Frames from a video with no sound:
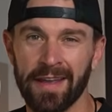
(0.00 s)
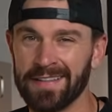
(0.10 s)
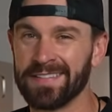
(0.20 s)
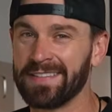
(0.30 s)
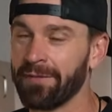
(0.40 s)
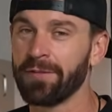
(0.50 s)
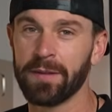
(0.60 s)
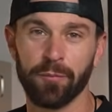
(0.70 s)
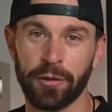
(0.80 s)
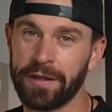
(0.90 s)
it's
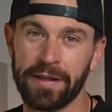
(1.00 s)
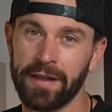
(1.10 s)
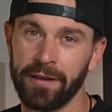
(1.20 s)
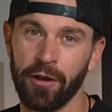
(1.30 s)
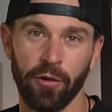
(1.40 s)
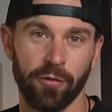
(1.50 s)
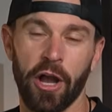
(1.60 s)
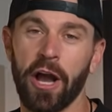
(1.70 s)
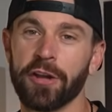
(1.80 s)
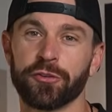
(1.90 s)
definitely bringing in over
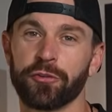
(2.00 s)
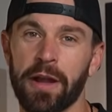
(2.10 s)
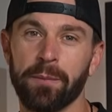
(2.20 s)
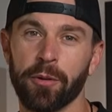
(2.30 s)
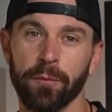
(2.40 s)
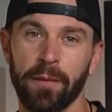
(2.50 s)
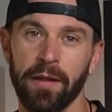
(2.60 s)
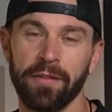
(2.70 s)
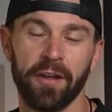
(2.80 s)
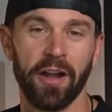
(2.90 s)
100 grand per month